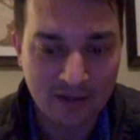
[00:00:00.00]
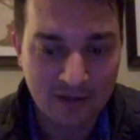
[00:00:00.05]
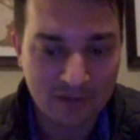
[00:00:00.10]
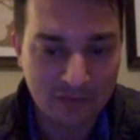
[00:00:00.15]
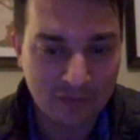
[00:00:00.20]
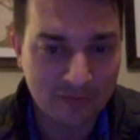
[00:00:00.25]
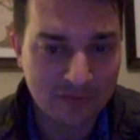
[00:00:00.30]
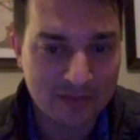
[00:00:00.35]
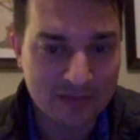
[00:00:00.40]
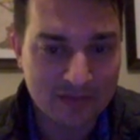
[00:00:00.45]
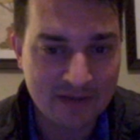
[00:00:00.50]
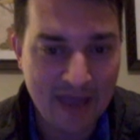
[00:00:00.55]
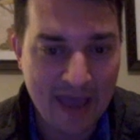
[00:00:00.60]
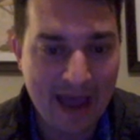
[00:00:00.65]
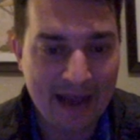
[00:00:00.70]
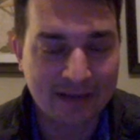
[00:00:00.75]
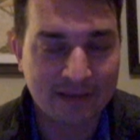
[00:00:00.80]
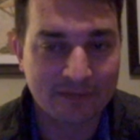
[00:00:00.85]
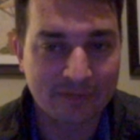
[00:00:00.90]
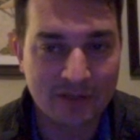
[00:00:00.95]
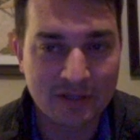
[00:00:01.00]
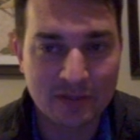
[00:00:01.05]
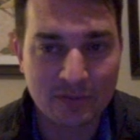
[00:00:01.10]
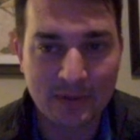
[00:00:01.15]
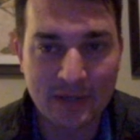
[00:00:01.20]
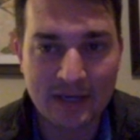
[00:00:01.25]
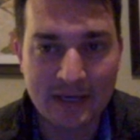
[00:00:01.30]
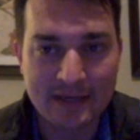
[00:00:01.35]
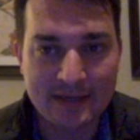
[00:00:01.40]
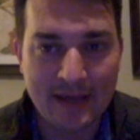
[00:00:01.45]
So if it's actively
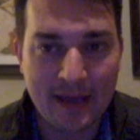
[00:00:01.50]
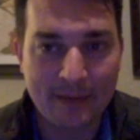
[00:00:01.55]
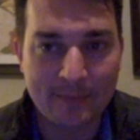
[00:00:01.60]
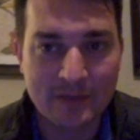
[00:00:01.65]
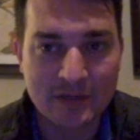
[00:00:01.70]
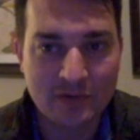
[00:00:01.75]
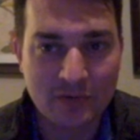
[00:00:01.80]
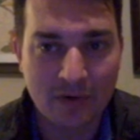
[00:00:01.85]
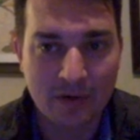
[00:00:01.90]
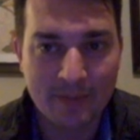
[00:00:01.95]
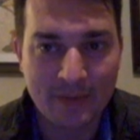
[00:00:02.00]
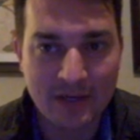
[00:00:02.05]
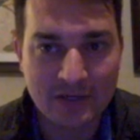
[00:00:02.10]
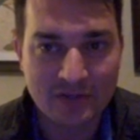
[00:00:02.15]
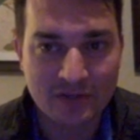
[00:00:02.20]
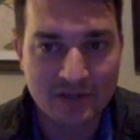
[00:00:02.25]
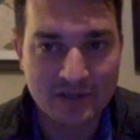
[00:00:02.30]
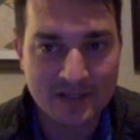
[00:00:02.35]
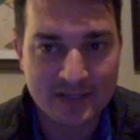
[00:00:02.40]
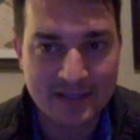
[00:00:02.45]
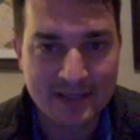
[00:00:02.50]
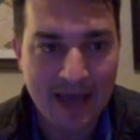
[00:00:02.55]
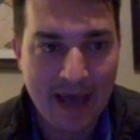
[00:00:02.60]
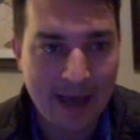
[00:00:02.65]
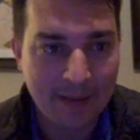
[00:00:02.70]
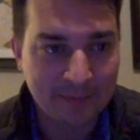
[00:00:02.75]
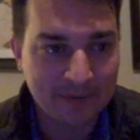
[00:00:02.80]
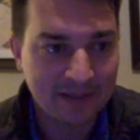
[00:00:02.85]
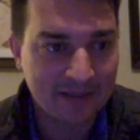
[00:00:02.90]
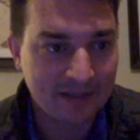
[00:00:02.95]
doing any damage, you want to make sure it's
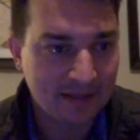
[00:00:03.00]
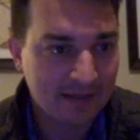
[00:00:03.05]
stopped.